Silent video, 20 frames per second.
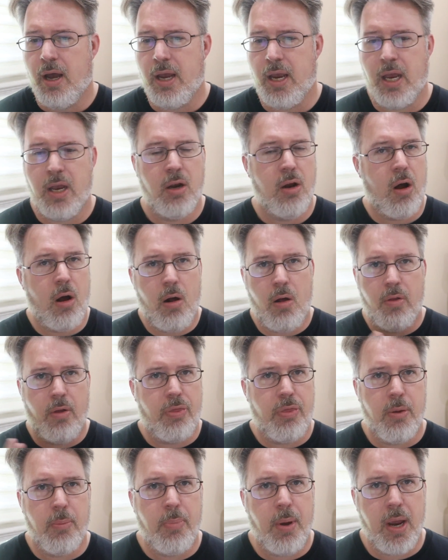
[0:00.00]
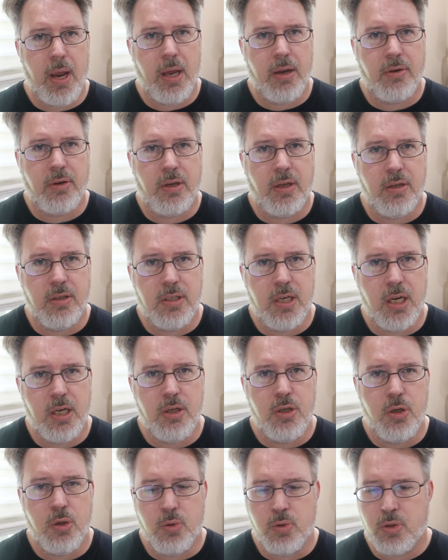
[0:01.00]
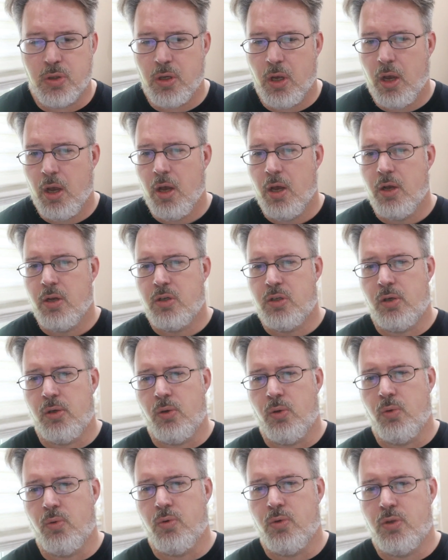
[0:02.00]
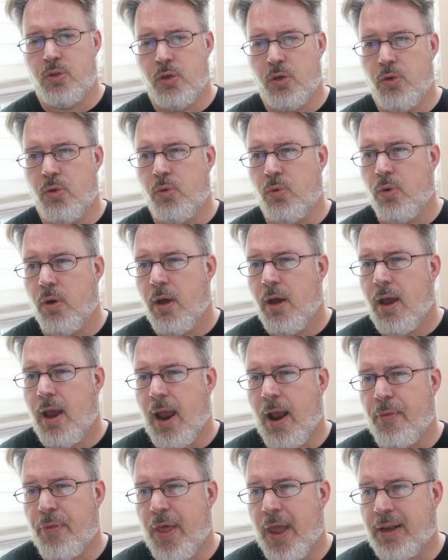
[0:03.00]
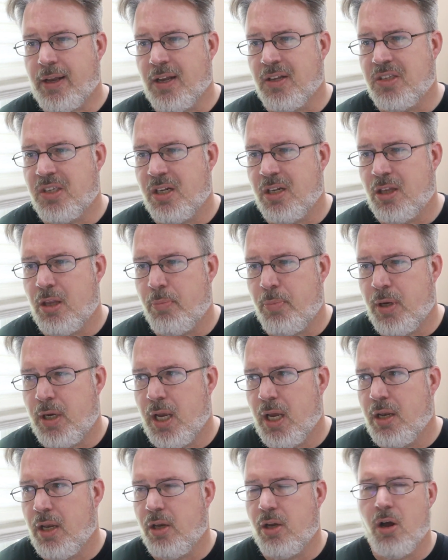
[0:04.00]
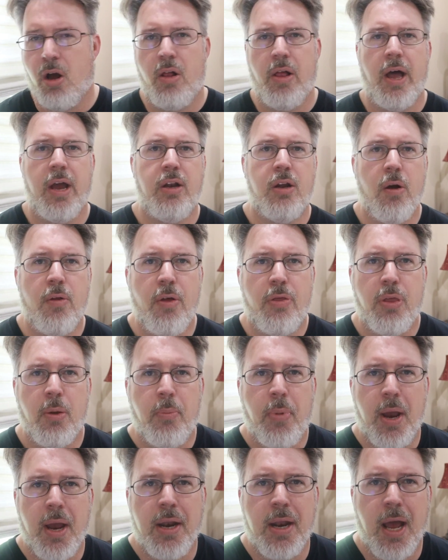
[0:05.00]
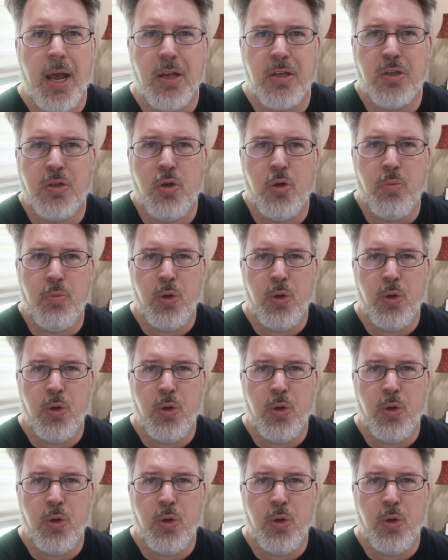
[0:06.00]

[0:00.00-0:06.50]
in all that the band continues to do. And like I said at the beginning, y'all, I know that the band has new